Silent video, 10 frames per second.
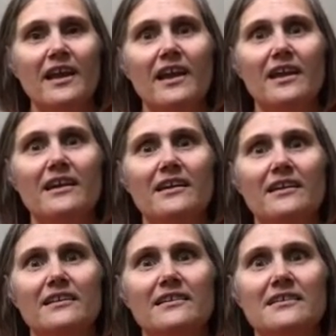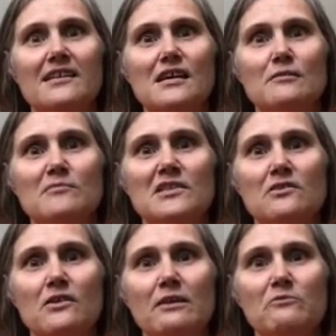And
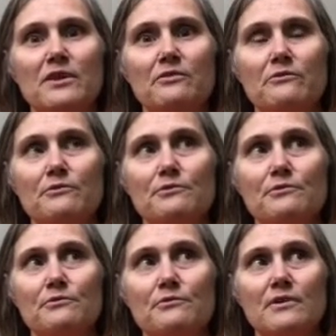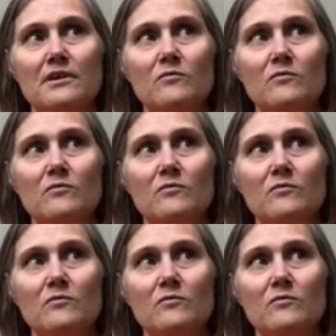so I went through